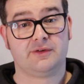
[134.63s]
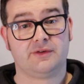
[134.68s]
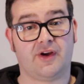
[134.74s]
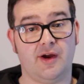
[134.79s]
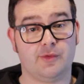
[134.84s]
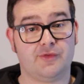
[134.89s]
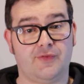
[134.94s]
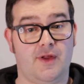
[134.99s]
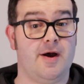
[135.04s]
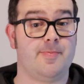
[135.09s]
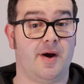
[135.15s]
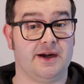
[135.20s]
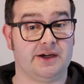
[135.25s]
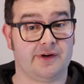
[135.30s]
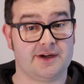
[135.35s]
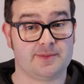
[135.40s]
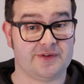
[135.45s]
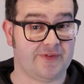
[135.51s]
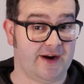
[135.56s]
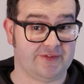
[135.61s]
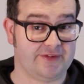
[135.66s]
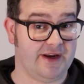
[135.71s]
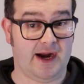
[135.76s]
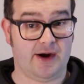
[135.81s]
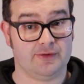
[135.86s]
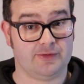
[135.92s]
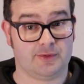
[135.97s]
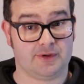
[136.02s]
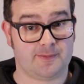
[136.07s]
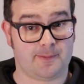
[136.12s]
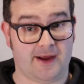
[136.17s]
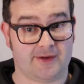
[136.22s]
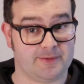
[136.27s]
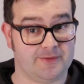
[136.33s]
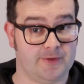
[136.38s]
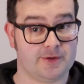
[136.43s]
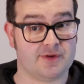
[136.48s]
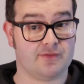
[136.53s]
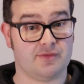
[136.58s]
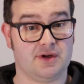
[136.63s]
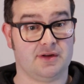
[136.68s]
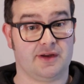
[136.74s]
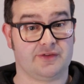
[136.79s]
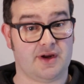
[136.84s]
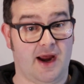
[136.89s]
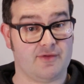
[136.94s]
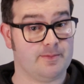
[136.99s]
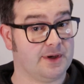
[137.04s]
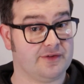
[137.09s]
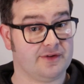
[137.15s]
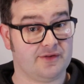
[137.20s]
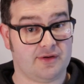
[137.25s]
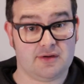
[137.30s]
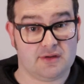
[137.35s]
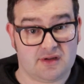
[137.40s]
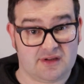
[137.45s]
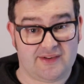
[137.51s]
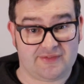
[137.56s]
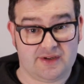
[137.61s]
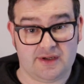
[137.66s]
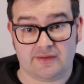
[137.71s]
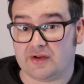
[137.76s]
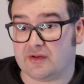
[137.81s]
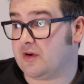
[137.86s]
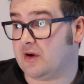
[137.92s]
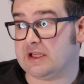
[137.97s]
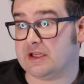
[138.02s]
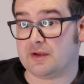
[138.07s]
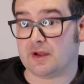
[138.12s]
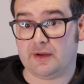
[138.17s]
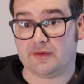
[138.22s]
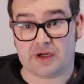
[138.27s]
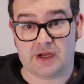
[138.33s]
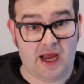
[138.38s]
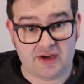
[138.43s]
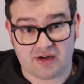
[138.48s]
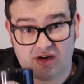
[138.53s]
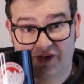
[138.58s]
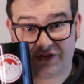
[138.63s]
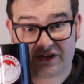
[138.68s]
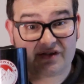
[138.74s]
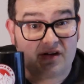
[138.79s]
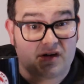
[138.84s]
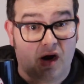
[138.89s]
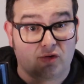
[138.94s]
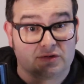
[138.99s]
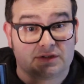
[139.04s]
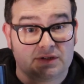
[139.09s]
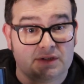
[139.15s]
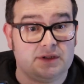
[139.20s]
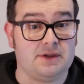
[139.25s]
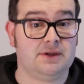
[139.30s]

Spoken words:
time will fly by incredibly fast and hours will have passed before you even realise you haven't been to the toilet all afternoon and you've not eaten your lunch and your coffee has gone cold.